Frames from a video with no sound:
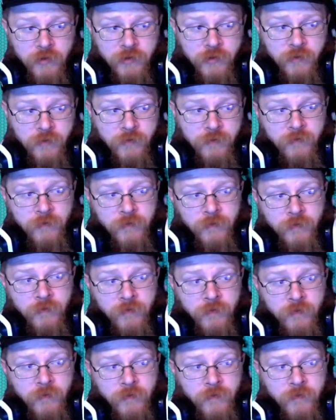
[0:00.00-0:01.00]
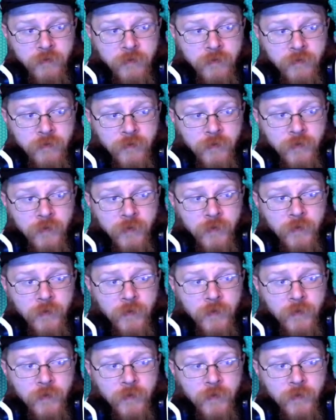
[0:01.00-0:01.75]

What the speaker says: [no speech]